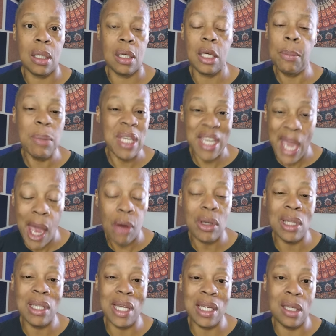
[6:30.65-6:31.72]
can be
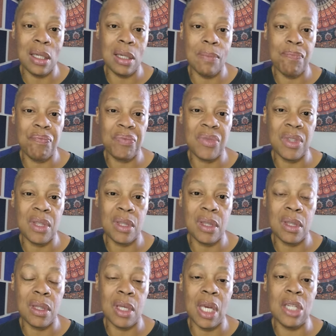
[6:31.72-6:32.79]
calculated
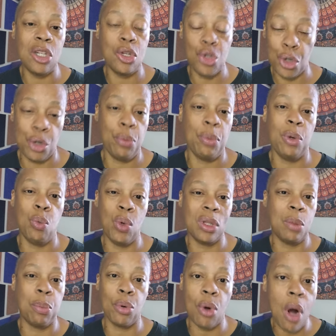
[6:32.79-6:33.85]
and determine what the
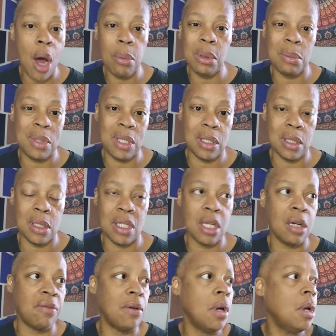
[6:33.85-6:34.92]
problem is instead
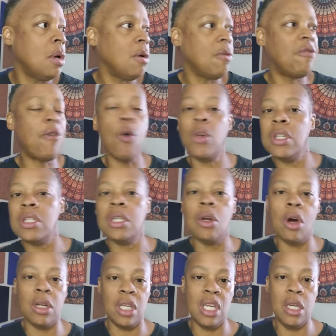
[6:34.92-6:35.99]
of focusing
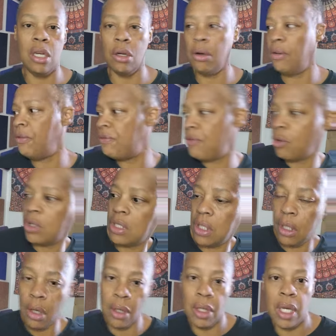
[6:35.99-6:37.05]
on here,
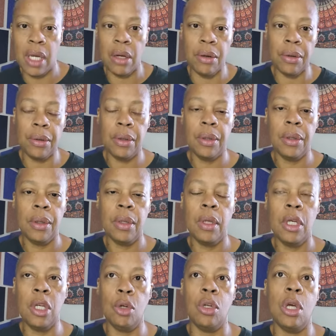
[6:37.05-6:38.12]
focusing on there.
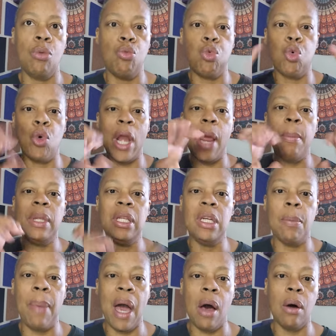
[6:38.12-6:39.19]
You know, they're rambling
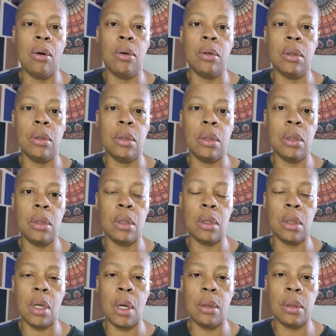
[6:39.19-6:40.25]
about
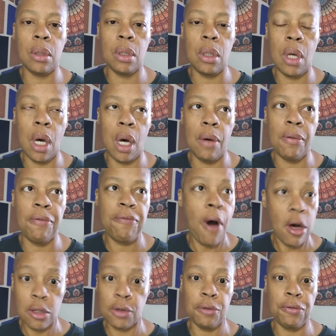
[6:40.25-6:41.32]
uh,
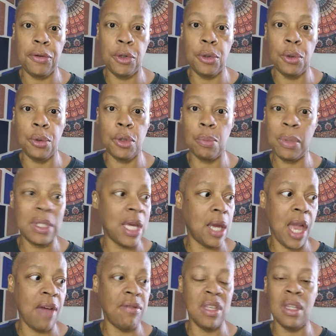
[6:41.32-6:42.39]
fossil fuels, but they
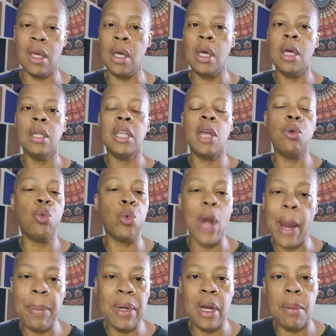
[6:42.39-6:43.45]
haven't, they're
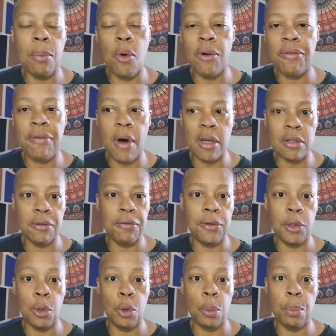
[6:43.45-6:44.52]
ramping up more fossil
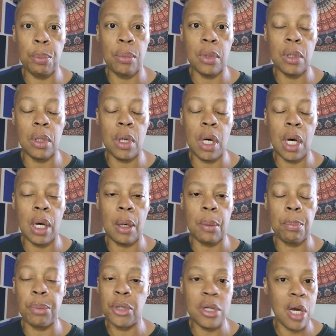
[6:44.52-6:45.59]
fuel uh,
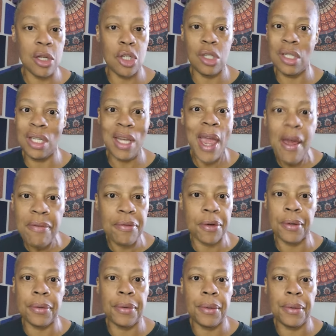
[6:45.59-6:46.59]
production than ever.